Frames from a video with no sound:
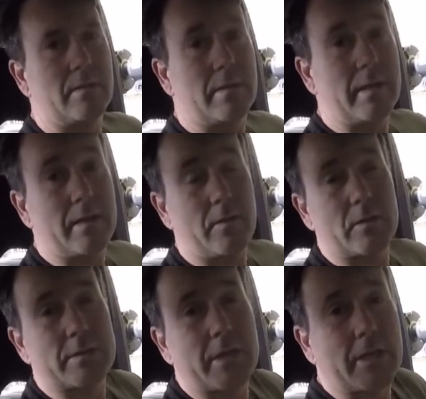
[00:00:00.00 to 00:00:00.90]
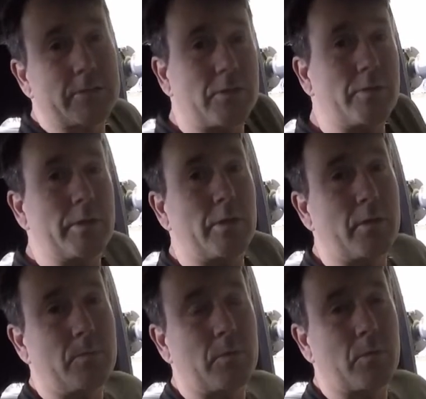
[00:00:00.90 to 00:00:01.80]
Yeah, looks like I still need a
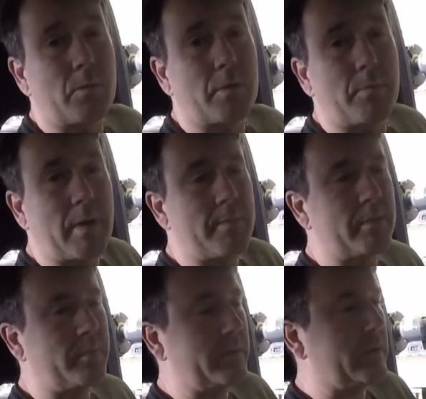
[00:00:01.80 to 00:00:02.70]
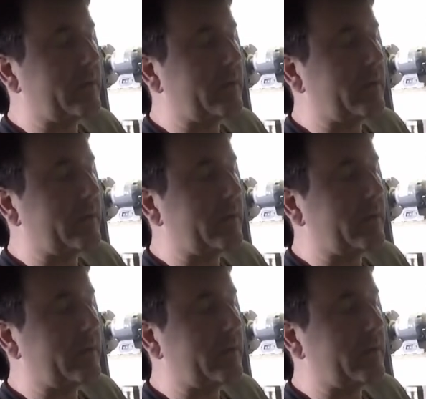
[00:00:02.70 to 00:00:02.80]
little more work. Probably,